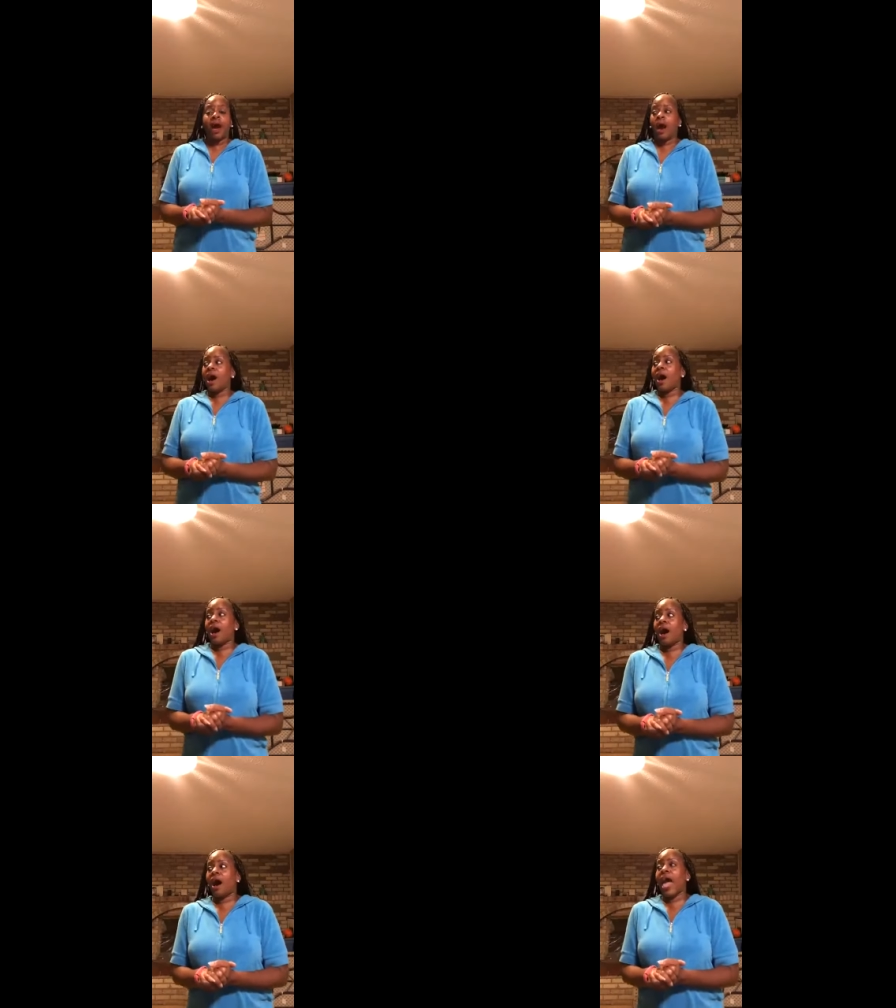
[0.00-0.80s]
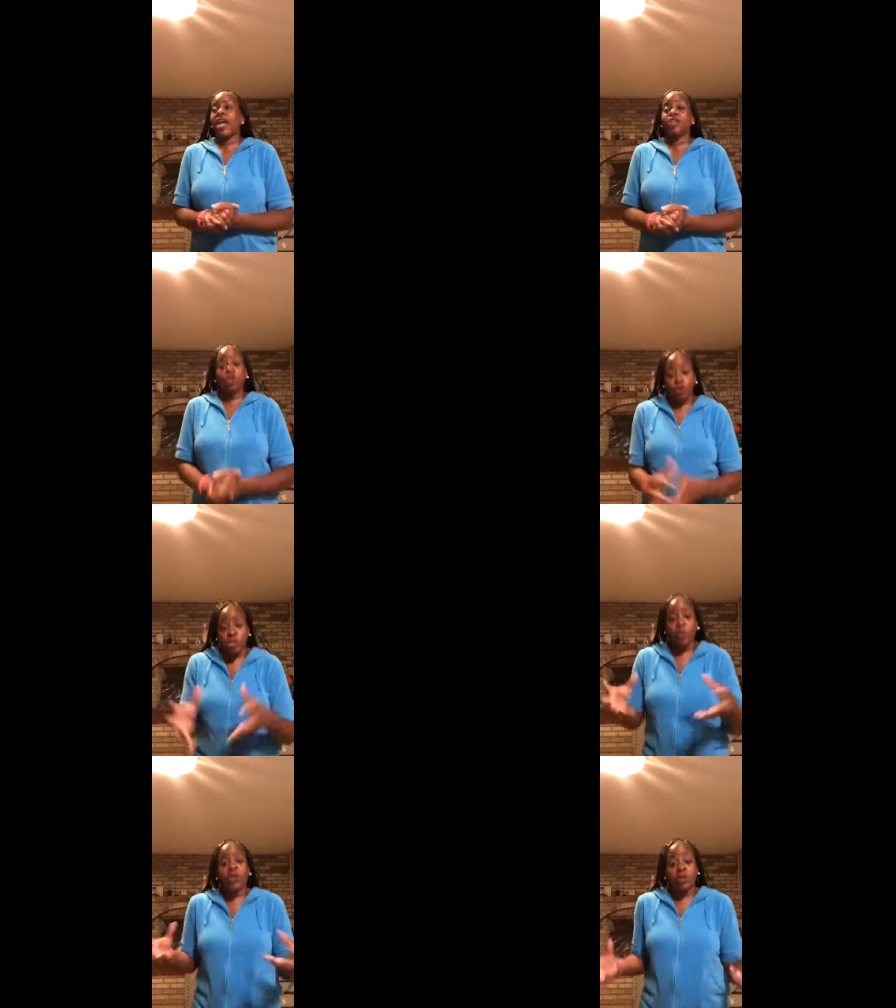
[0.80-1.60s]
Uh, uh, and
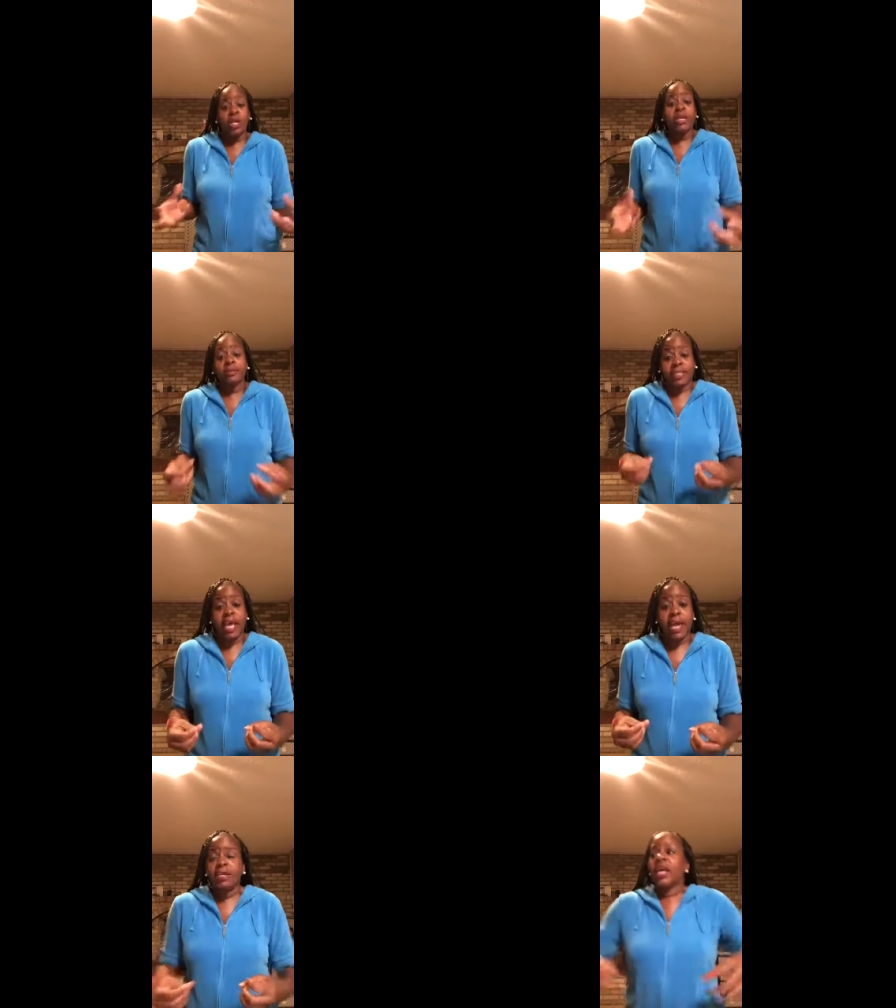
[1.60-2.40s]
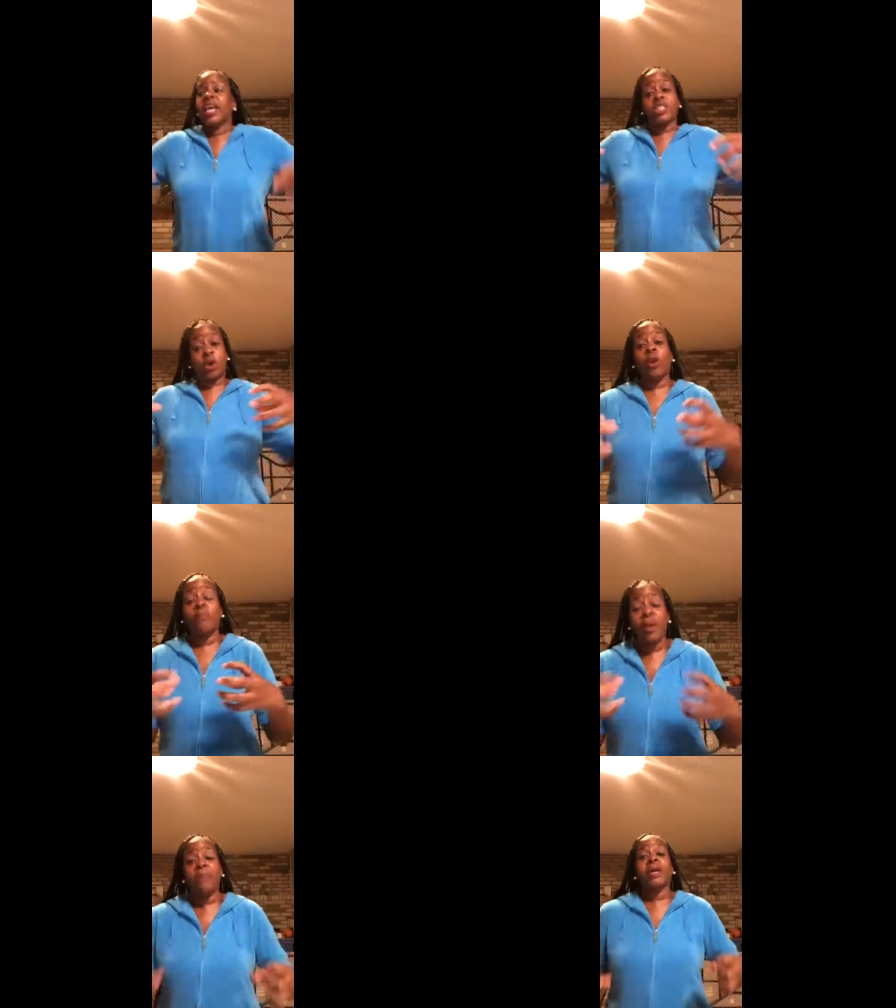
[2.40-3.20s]
usually when you get upset, it's going
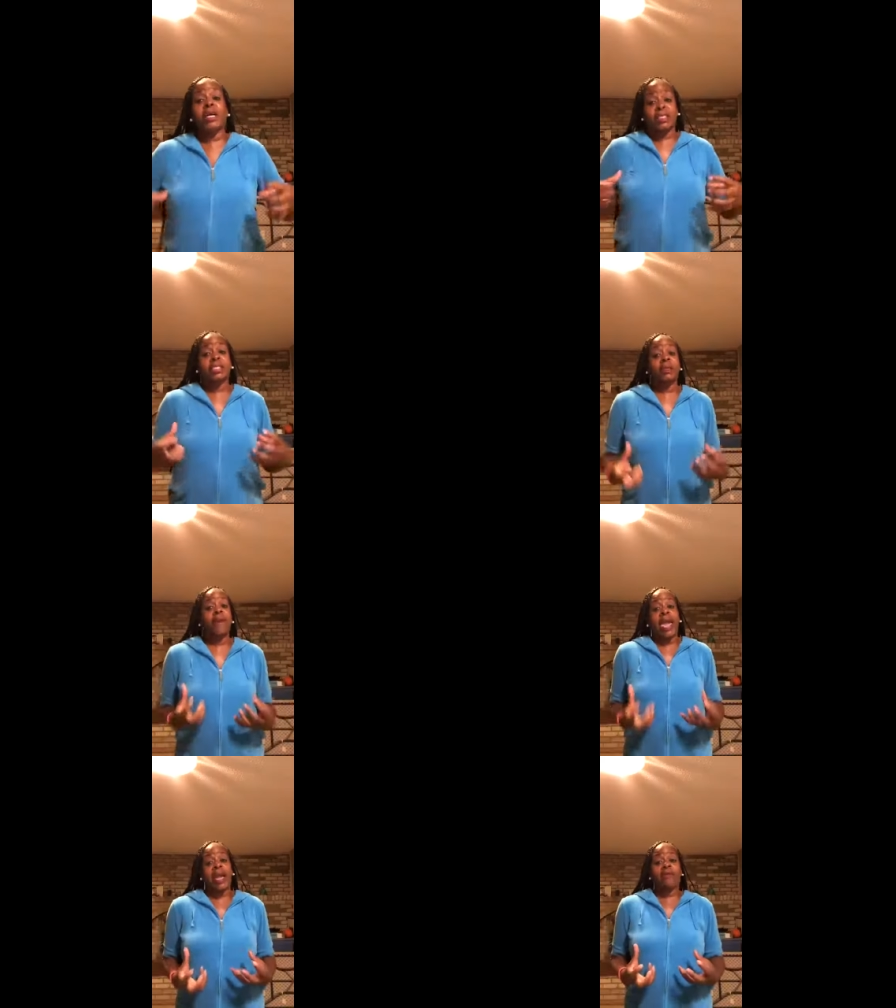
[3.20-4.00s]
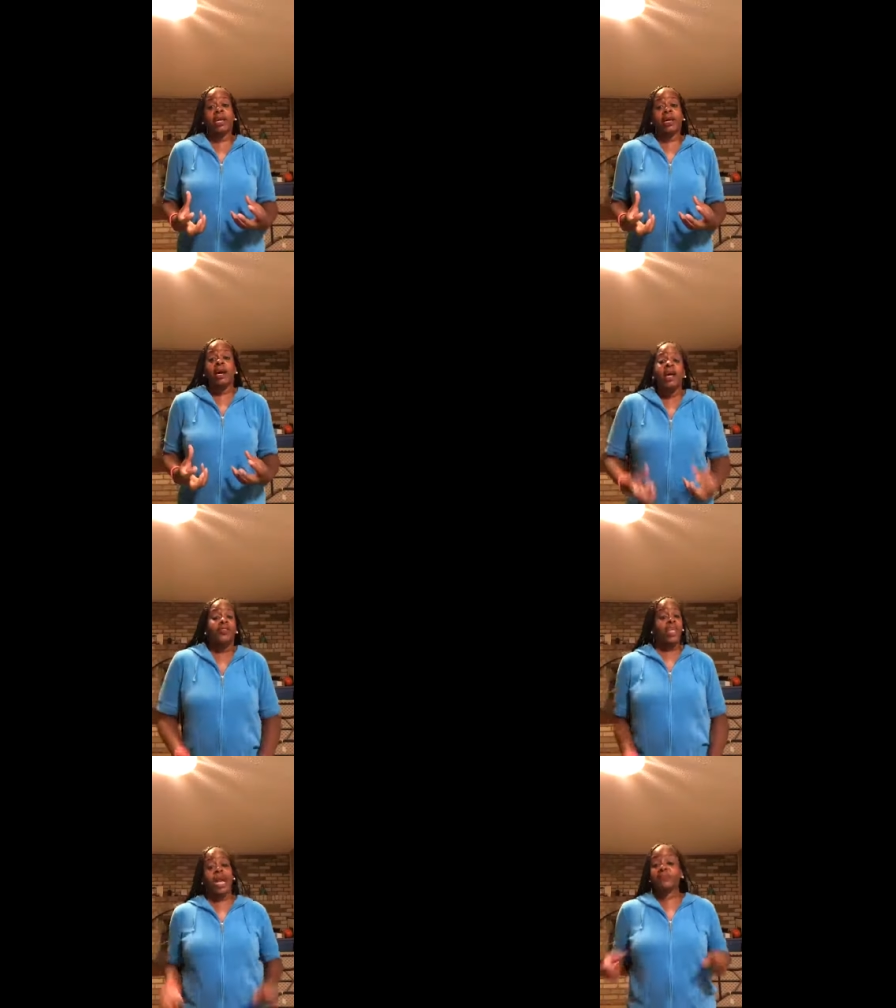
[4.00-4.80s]
to be because of some area
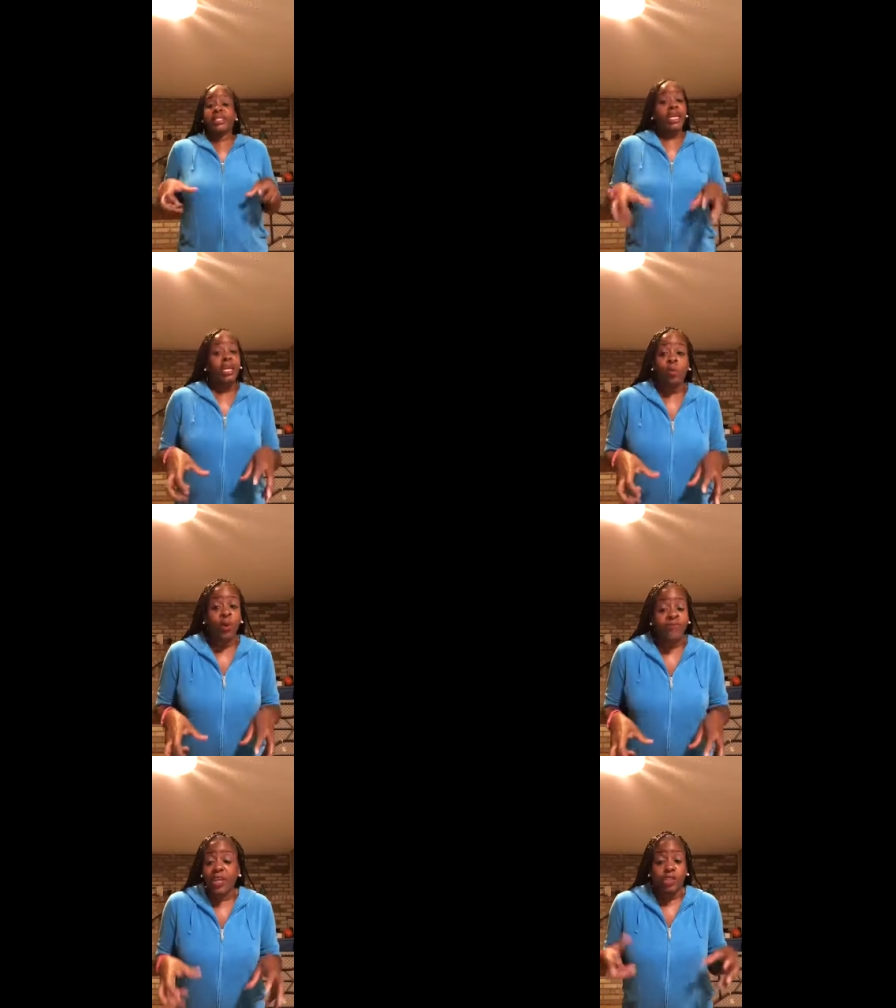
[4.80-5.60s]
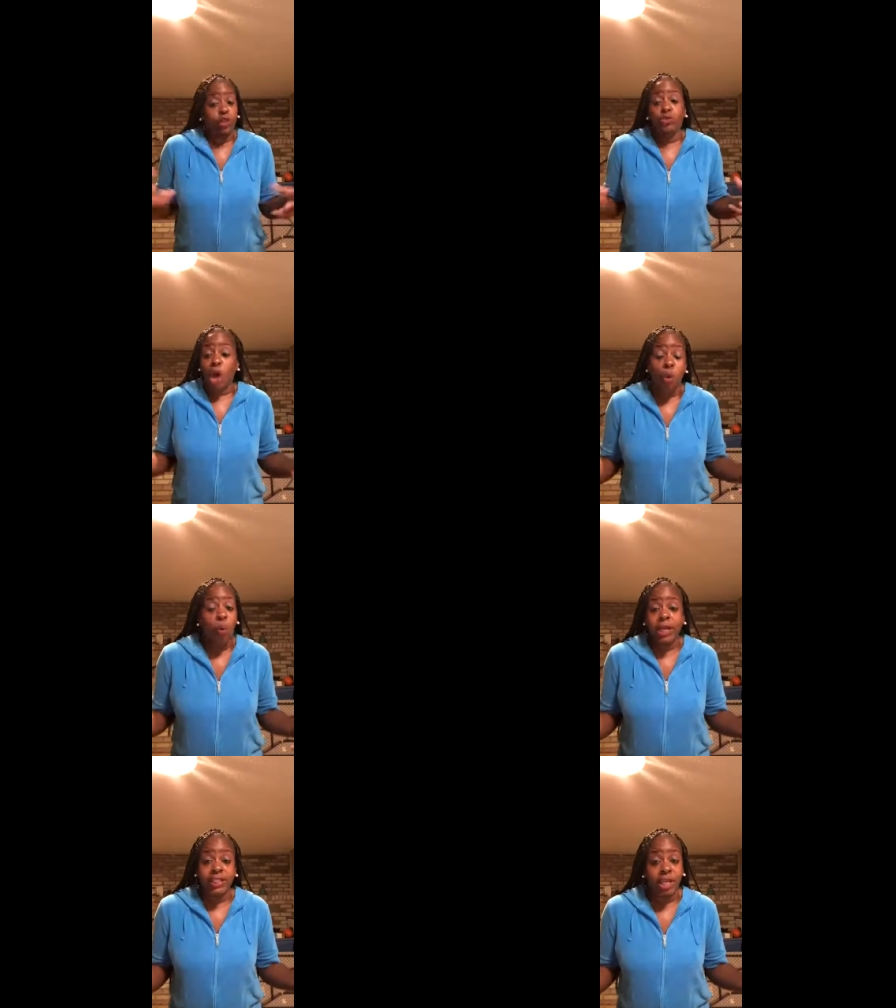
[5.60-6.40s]
that I'm dealing with that you don't
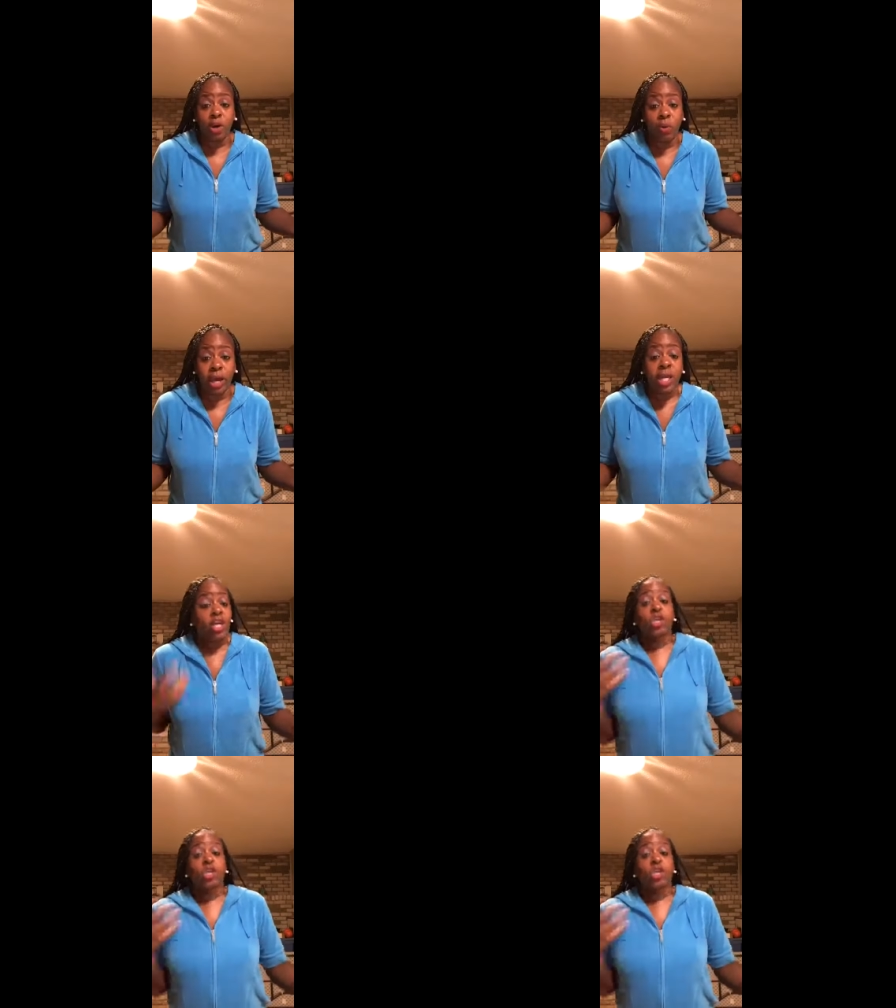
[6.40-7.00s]
want to deal with.